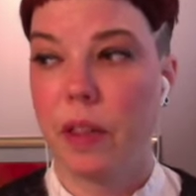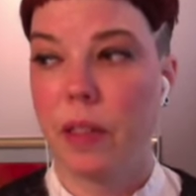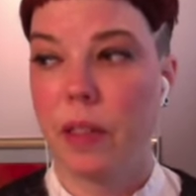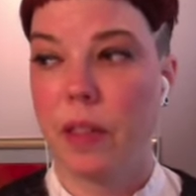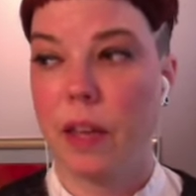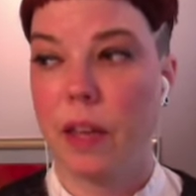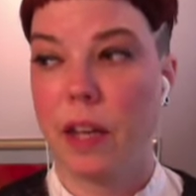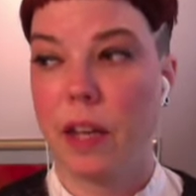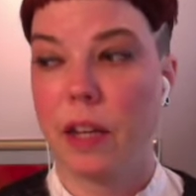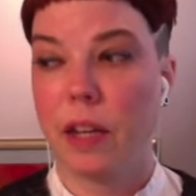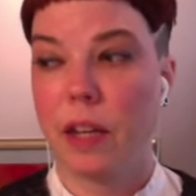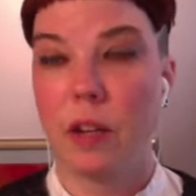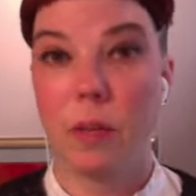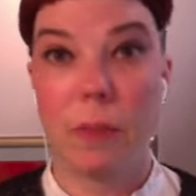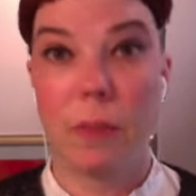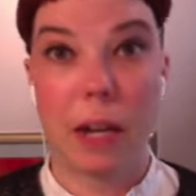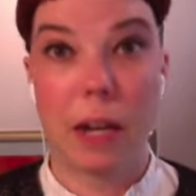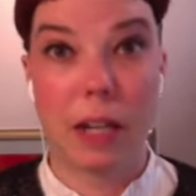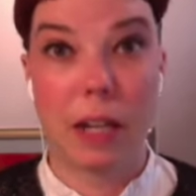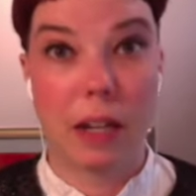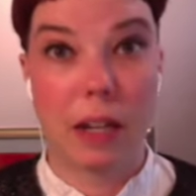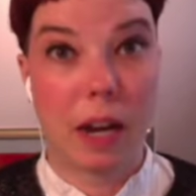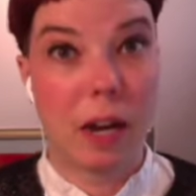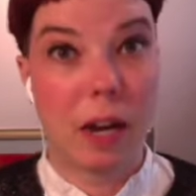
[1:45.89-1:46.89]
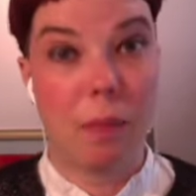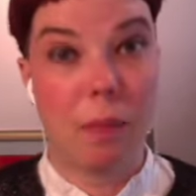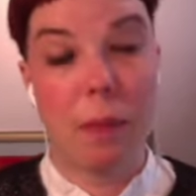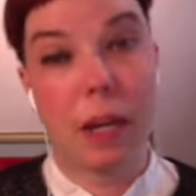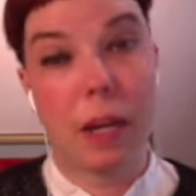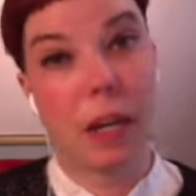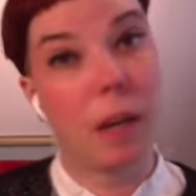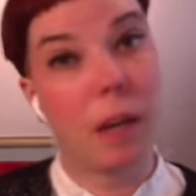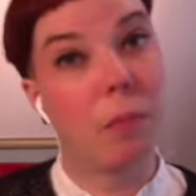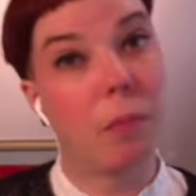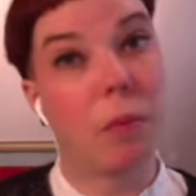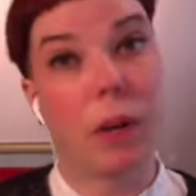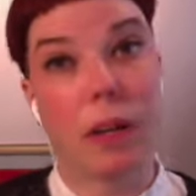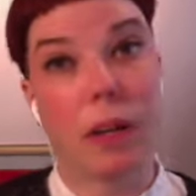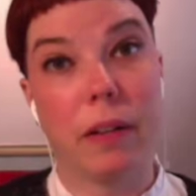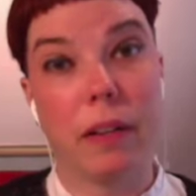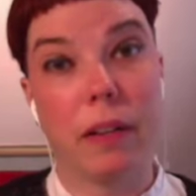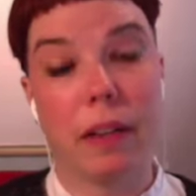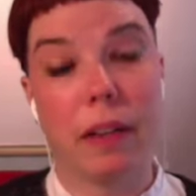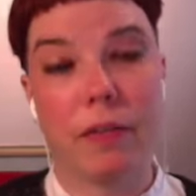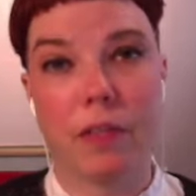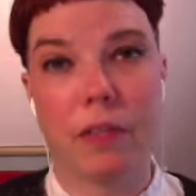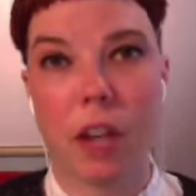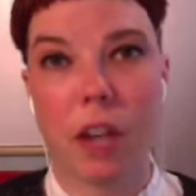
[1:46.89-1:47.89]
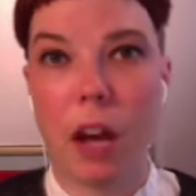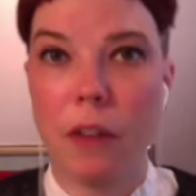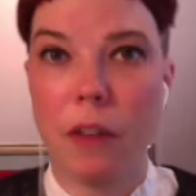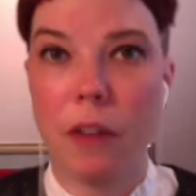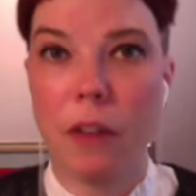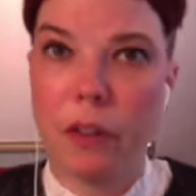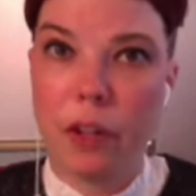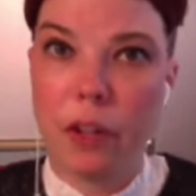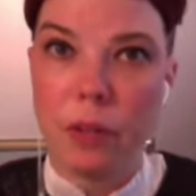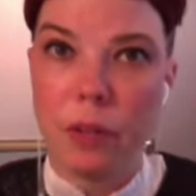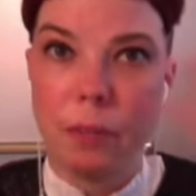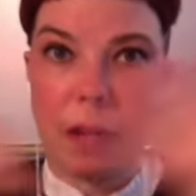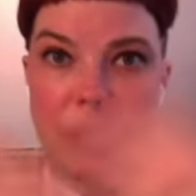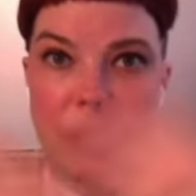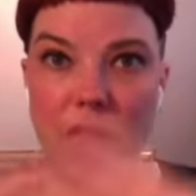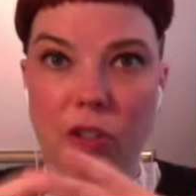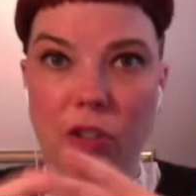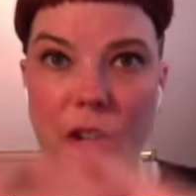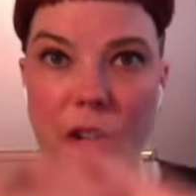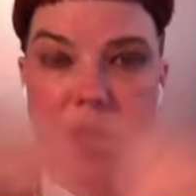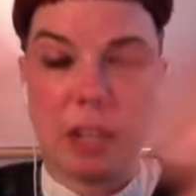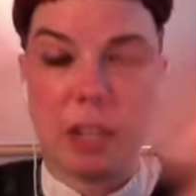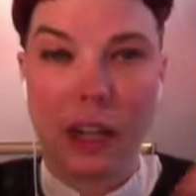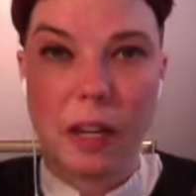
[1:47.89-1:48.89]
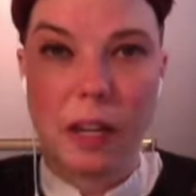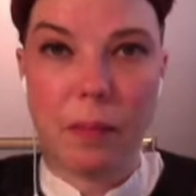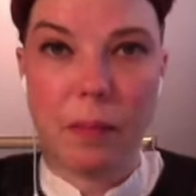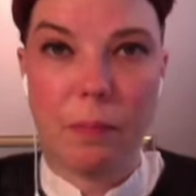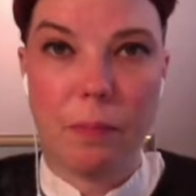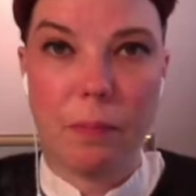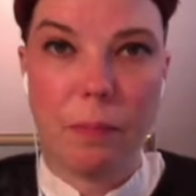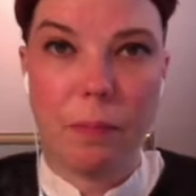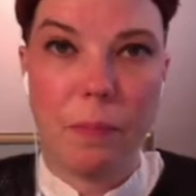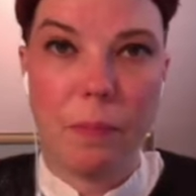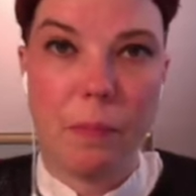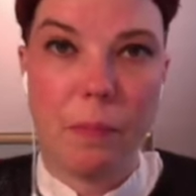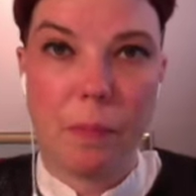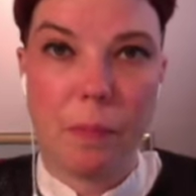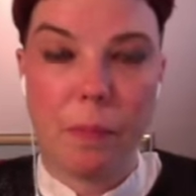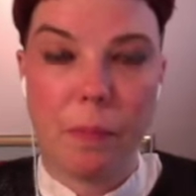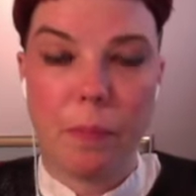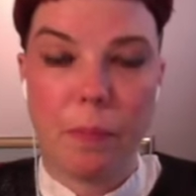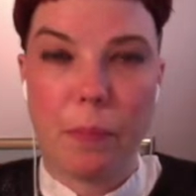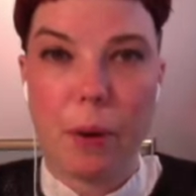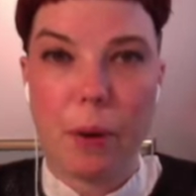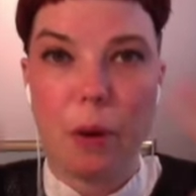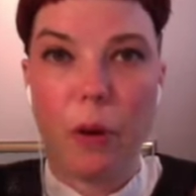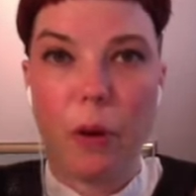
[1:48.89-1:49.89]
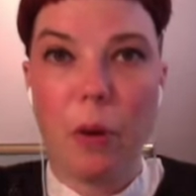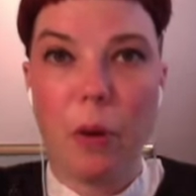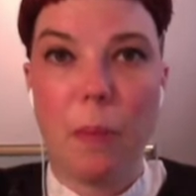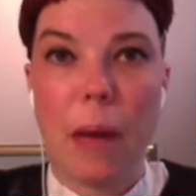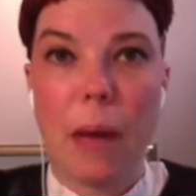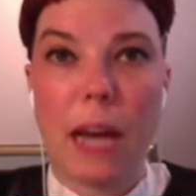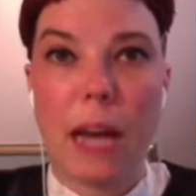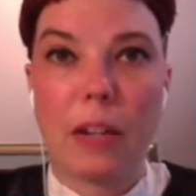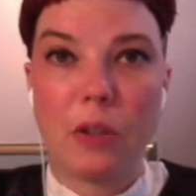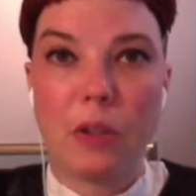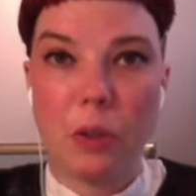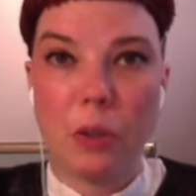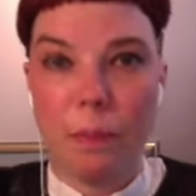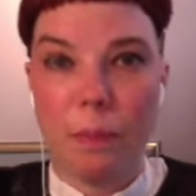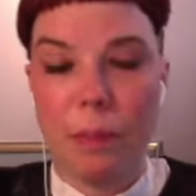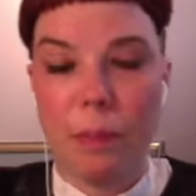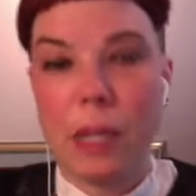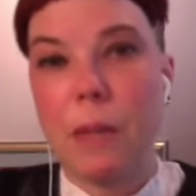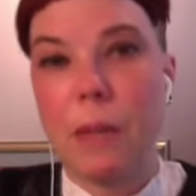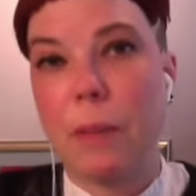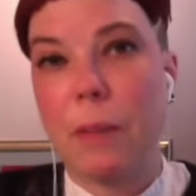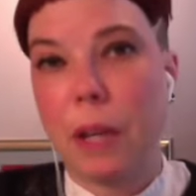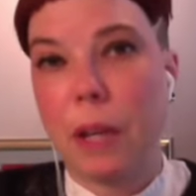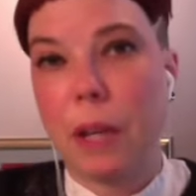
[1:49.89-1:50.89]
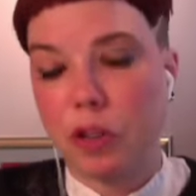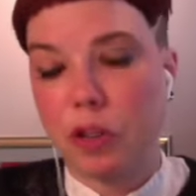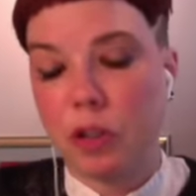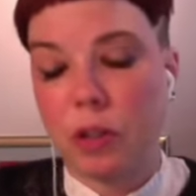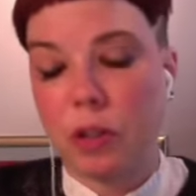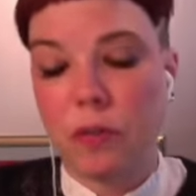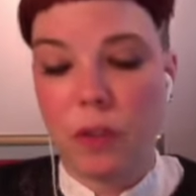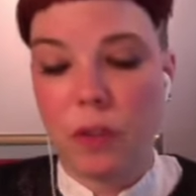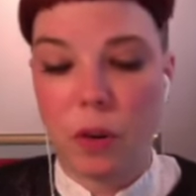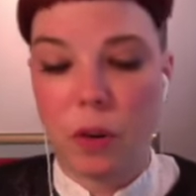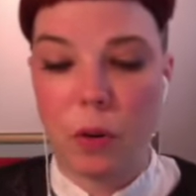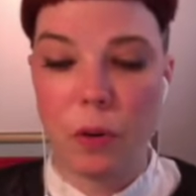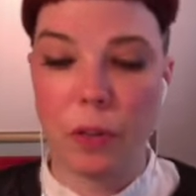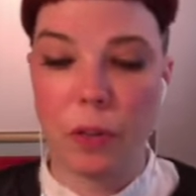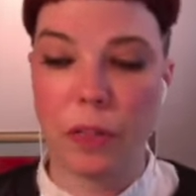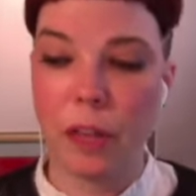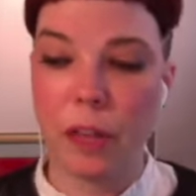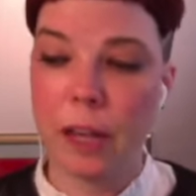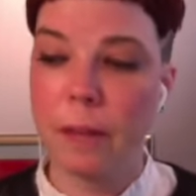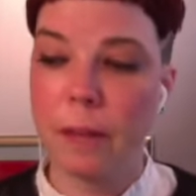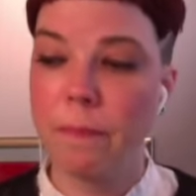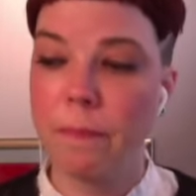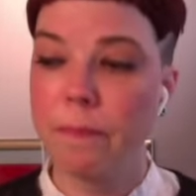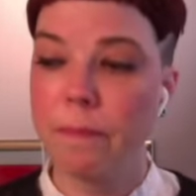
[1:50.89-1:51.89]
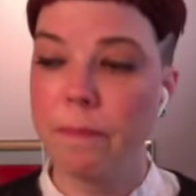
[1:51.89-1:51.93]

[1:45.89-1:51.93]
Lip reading: then you might kind of pick up where you left off, or you might try to pull back to a big picture of the whole thing.